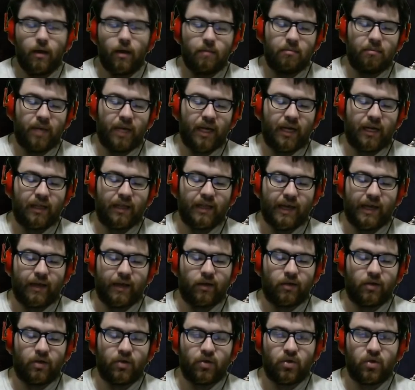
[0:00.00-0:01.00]
meaning
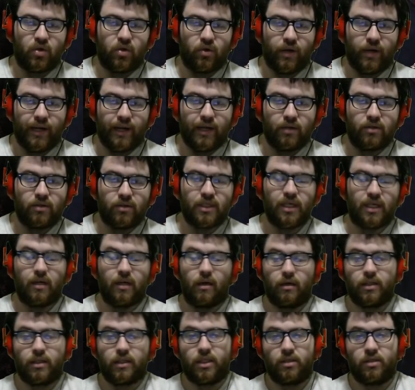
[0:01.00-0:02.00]
that the tornadoes can
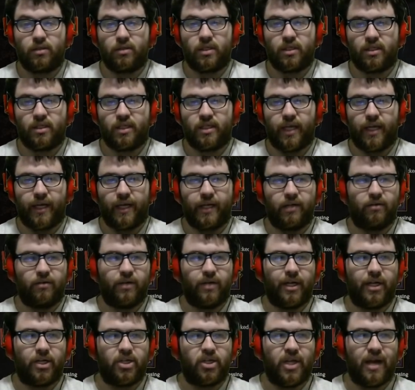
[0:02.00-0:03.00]
also sustain your
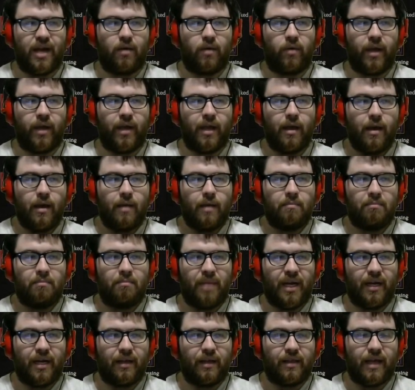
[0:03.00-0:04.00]
rage that way,
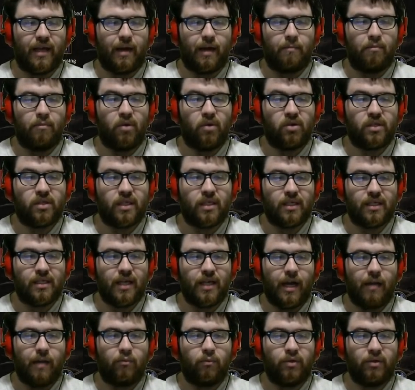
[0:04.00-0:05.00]
meaning that most of the
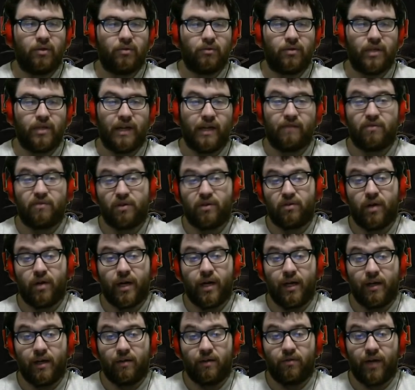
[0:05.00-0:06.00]
time we will never run
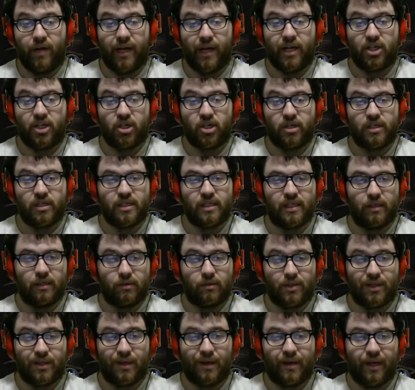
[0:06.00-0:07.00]
out of rage on a single
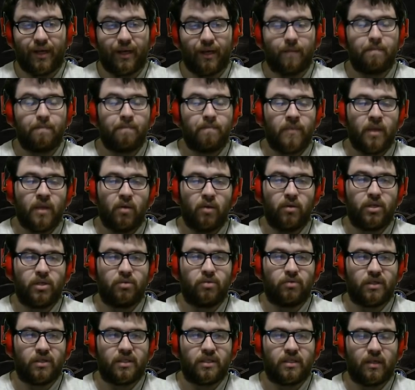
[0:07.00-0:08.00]
target, which
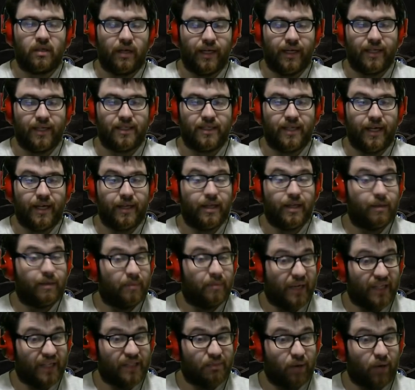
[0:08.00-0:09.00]
was, like I said, the
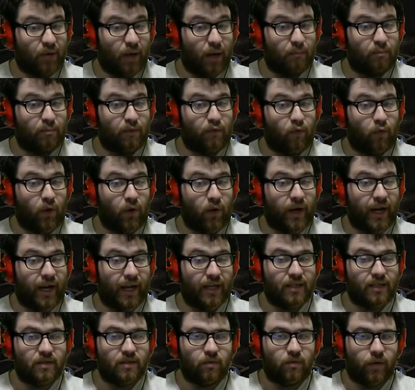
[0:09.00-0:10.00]
biggest problem
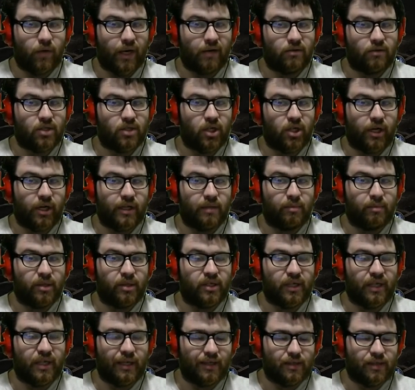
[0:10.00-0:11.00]
beforehand when I was trying to
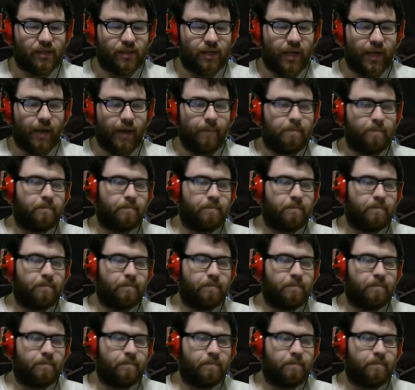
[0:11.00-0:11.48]
build yesterday.